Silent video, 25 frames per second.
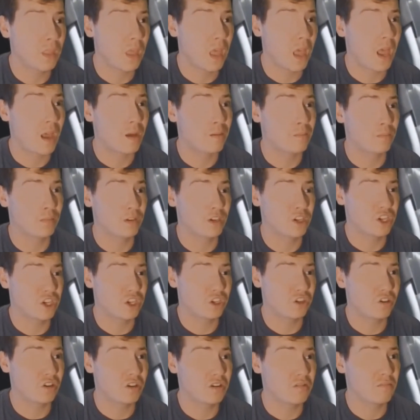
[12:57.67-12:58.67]
I'm
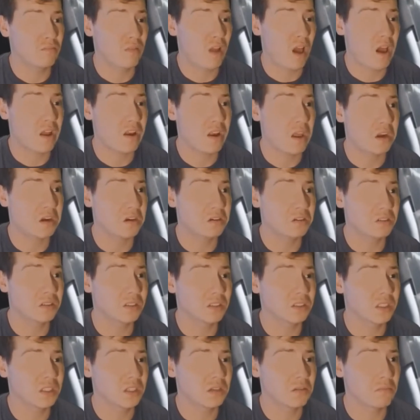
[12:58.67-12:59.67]
legally blind, I can
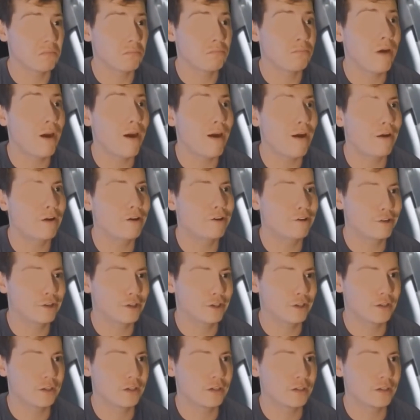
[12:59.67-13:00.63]
see barely.